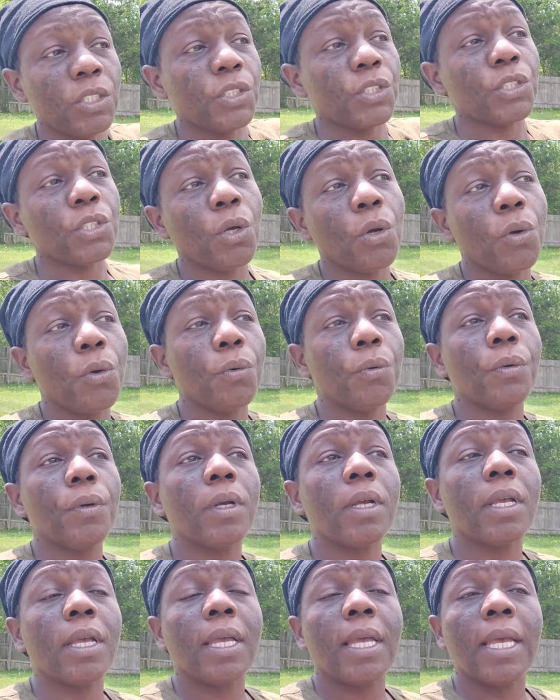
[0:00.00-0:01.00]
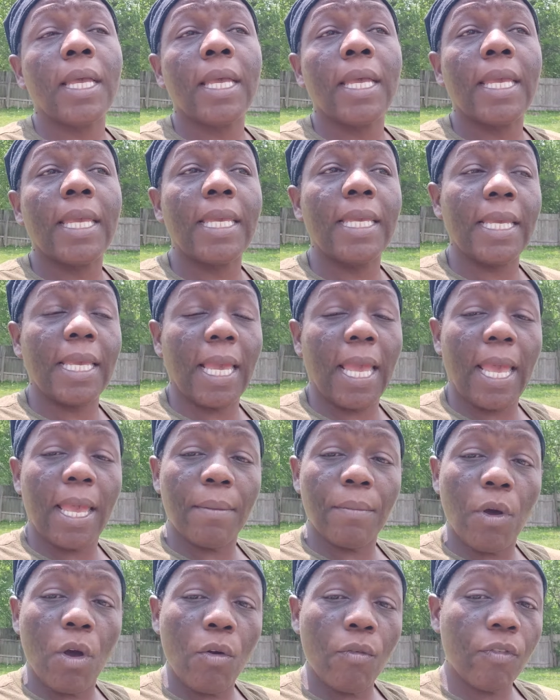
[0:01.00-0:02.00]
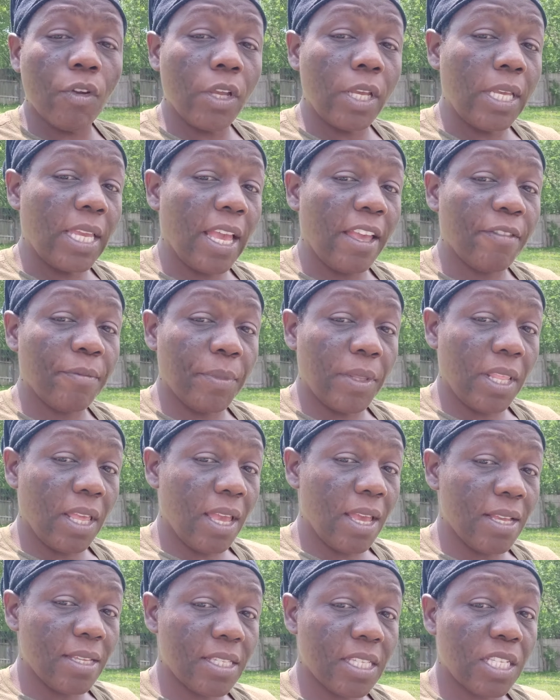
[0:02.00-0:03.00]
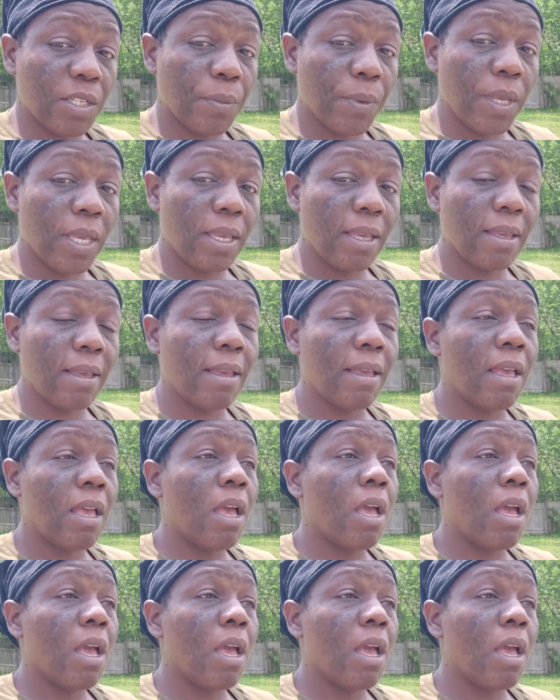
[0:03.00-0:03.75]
So he came over, he gave me the estimate.